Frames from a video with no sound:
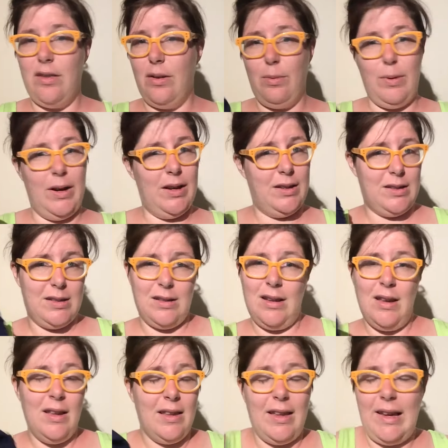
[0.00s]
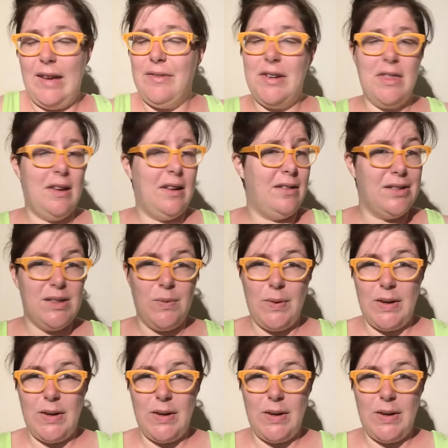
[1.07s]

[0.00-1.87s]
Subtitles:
Otherwise, everything else